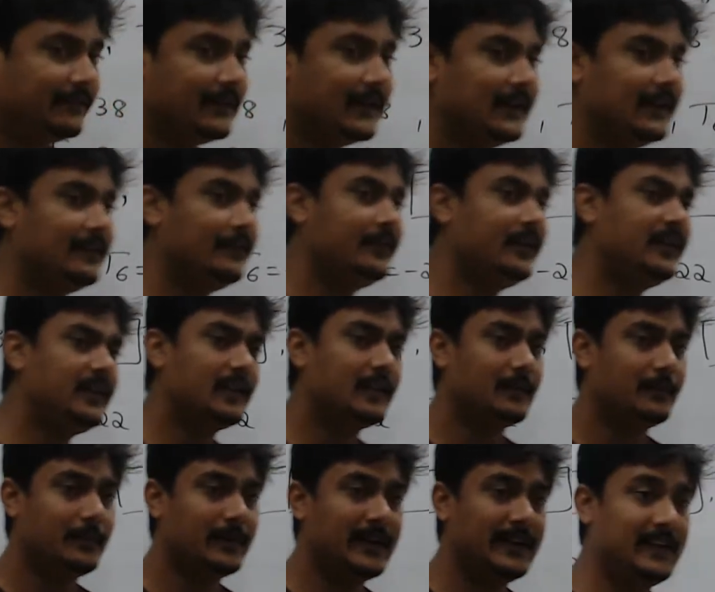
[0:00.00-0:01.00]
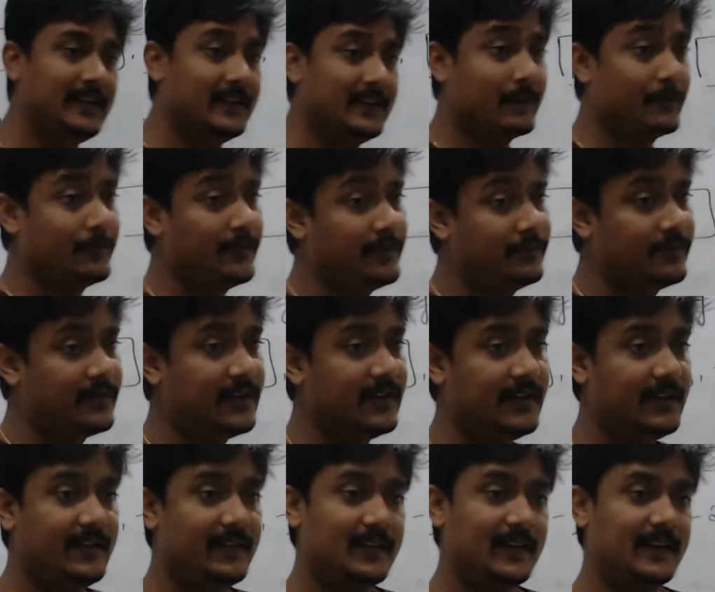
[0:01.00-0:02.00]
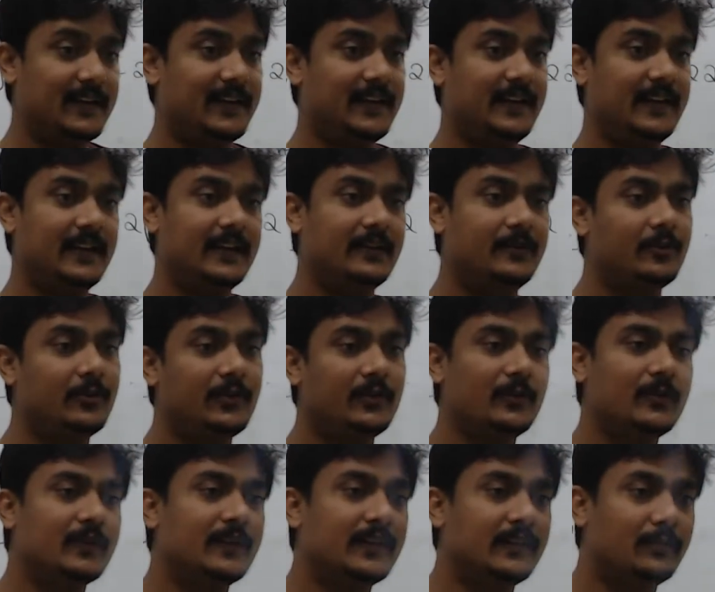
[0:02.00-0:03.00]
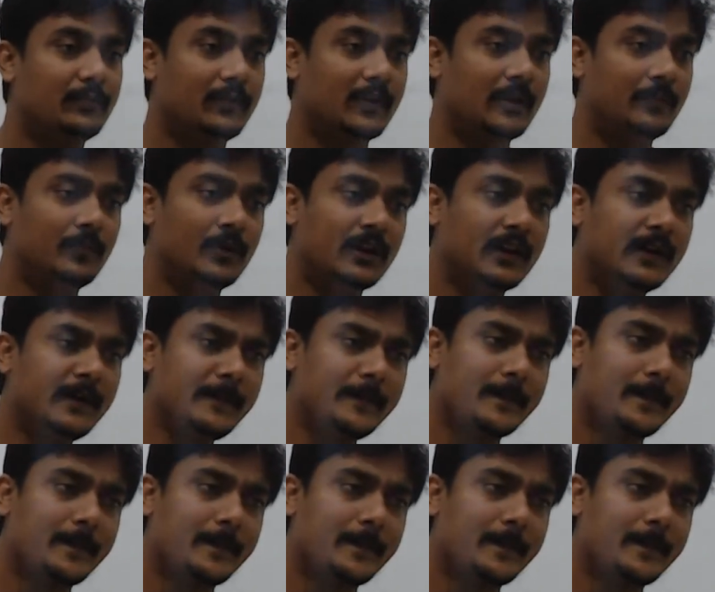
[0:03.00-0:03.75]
value is minus 15. Is that clear? To use this formula,